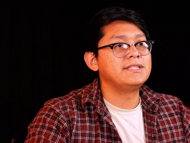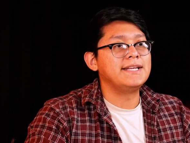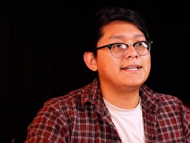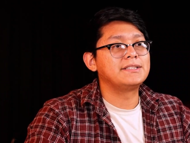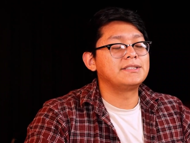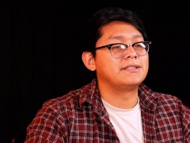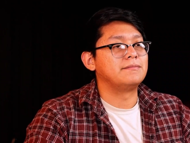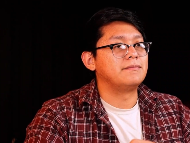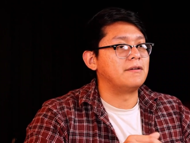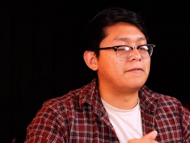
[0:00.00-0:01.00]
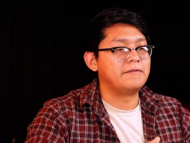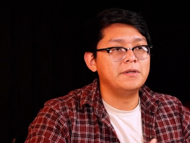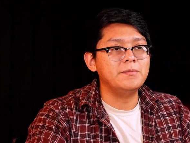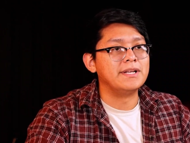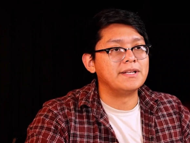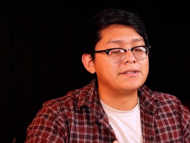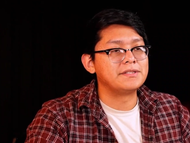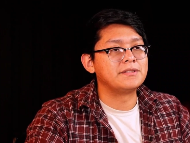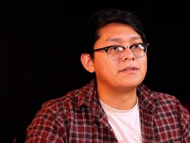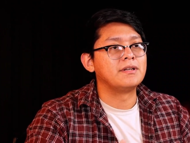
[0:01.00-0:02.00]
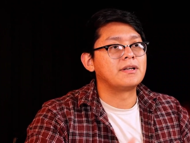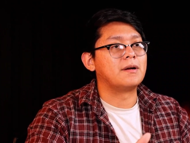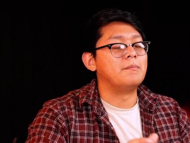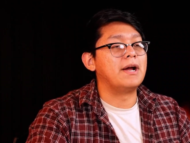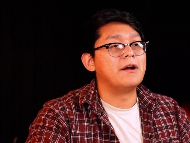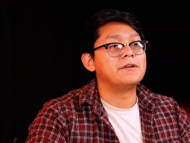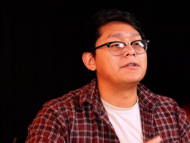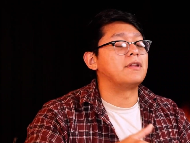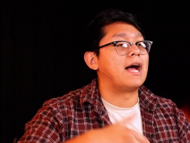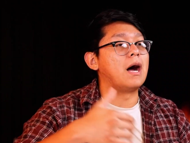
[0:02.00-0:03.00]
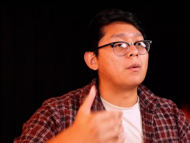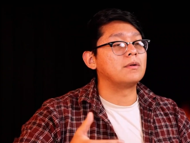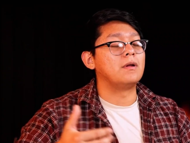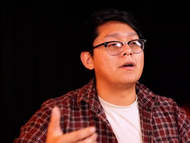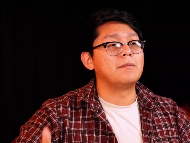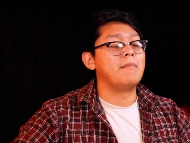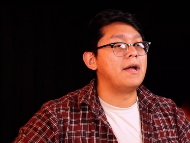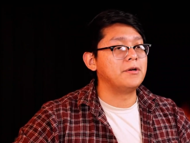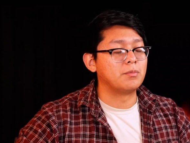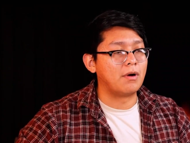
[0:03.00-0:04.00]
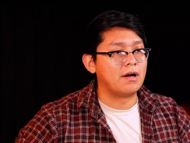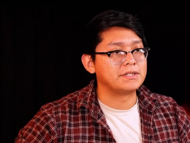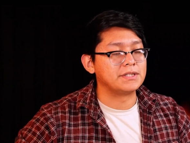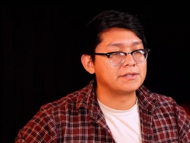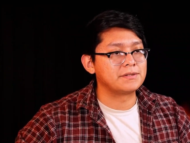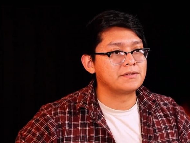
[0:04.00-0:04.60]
takes a few minutes compared to the hour-long manual process.